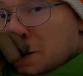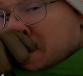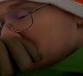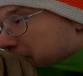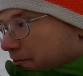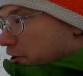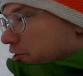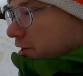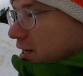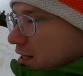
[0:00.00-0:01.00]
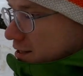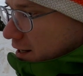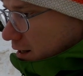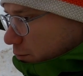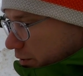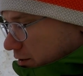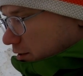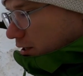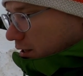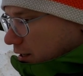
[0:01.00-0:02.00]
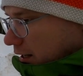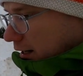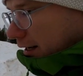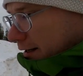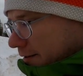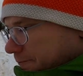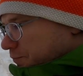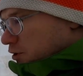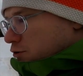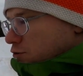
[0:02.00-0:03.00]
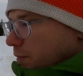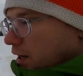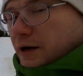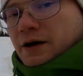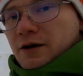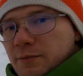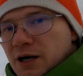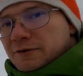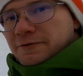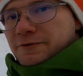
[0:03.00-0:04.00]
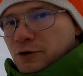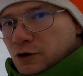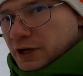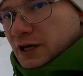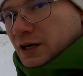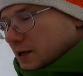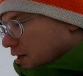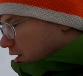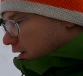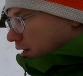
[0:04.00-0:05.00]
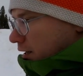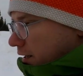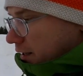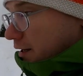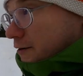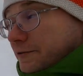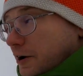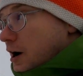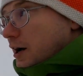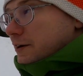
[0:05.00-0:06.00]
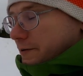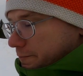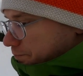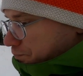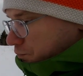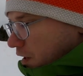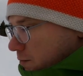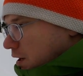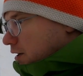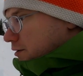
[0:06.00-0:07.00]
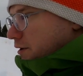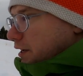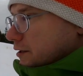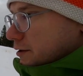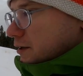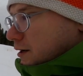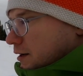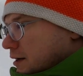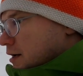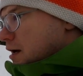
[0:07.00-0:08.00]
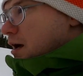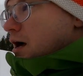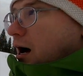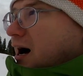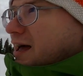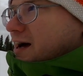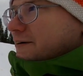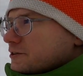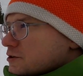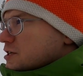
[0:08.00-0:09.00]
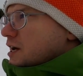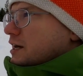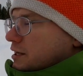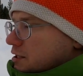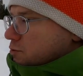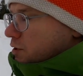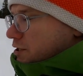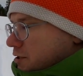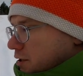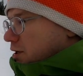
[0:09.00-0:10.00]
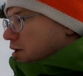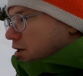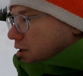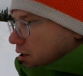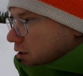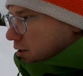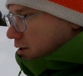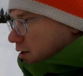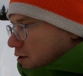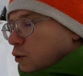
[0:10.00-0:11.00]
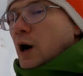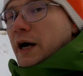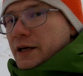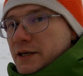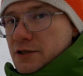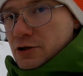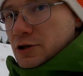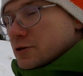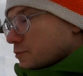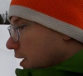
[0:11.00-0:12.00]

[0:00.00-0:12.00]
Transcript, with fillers: go into further detail with the uh, Huma Air Mod 40 and 5 moderator. I have to say this was the quietest just